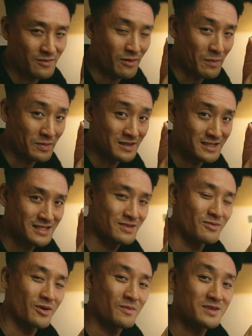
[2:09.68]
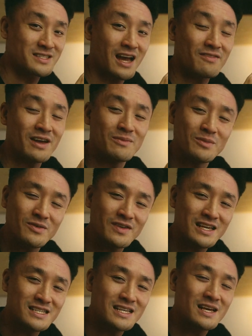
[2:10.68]
weapons from sci-fi
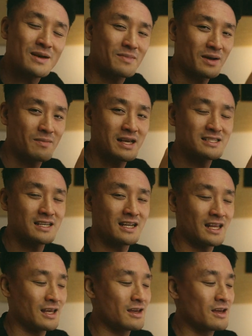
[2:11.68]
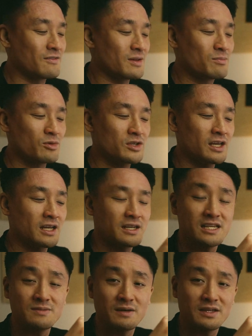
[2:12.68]
movies, but basically with pushing
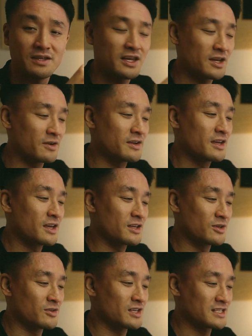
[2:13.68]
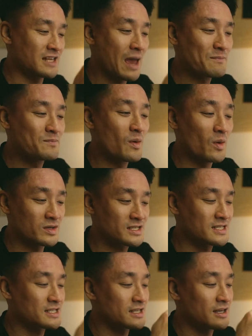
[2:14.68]
this button here, you just
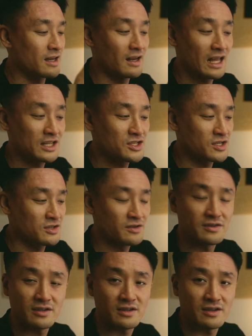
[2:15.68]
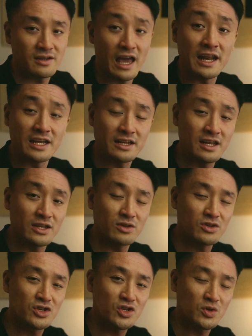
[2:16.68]
emboss a letter, any that
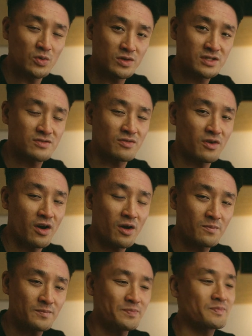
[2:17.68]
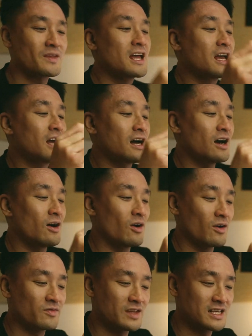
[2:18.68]
you choose from,
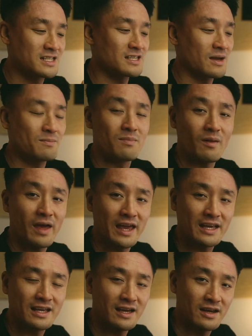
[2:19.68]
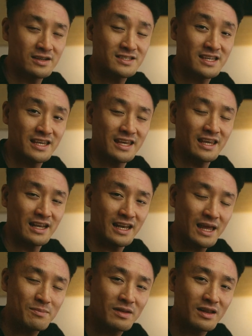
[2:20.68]
on this black sticky
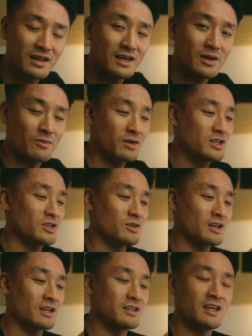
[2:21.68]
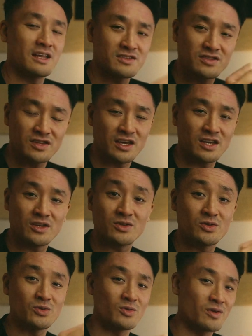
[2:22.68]
label, which you can then stick
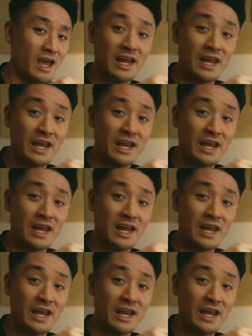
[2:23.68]
to